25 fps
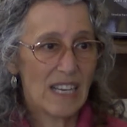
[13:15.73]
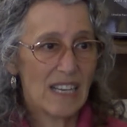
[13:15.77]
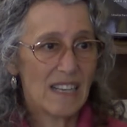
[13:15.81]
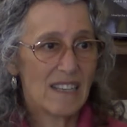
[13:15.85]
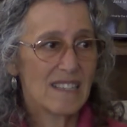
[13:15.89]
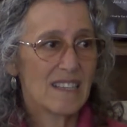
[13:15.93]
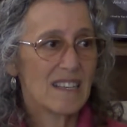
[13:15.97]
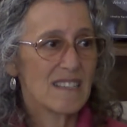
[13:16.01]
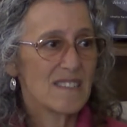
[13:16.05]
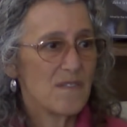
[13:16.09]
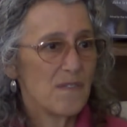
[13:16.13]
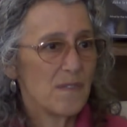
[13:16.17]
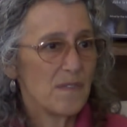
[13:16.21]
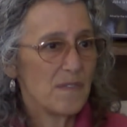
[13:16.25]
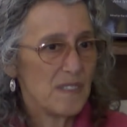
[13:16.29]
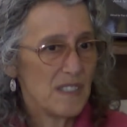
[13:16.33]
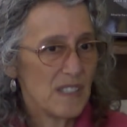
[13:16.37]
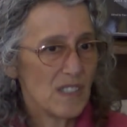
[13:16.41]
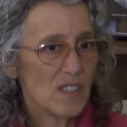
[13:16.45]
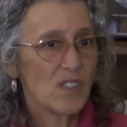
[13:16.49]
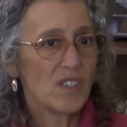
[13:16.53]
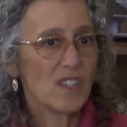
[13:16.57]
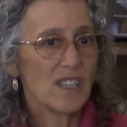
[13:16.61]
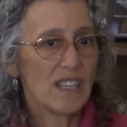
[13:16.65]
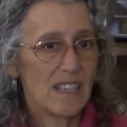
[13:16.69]
It doesn't
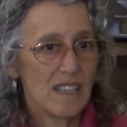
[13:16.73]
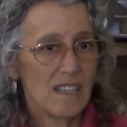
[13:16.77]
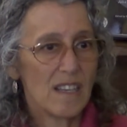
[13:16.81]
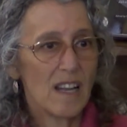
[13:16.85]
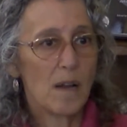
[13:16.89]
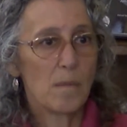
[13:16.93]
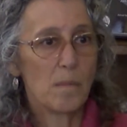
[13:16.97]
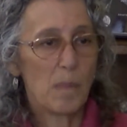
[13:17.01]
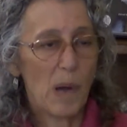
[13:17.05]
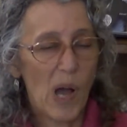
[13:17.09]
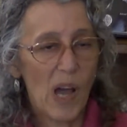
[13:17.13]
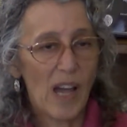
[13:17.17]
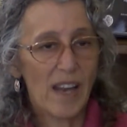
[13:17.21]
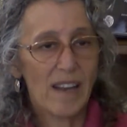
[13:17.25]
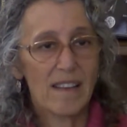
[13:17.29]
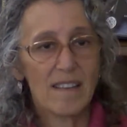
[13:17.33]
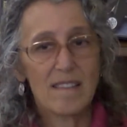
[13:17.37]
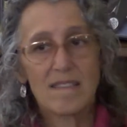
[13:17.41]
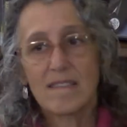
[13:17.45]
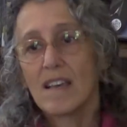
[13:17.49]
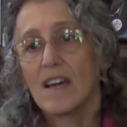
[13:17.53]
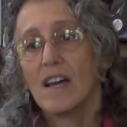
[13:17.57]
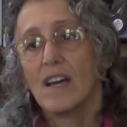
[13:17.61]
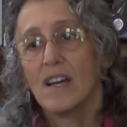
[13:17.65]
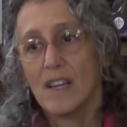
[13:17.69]
feel good in our bodies.